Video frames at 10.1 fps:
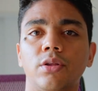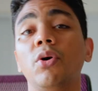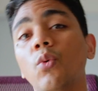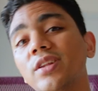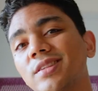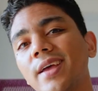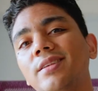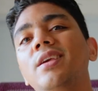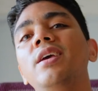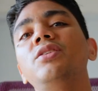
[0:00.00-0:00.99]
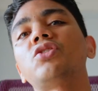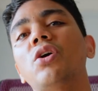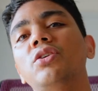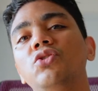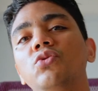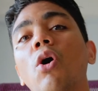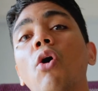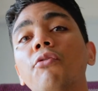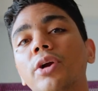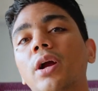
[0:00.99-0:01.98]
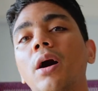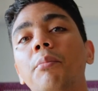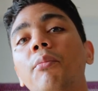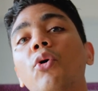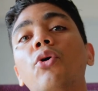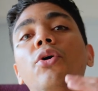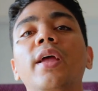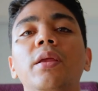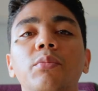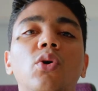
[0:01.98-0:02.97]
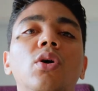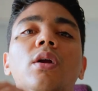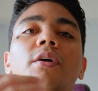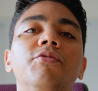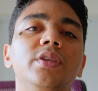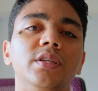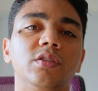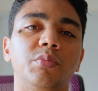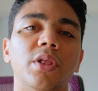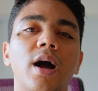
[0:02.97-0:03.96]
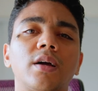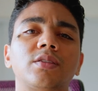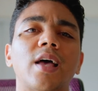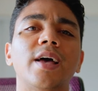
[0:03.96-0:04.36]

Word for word: But once I did start to overcome more and more of these blocks,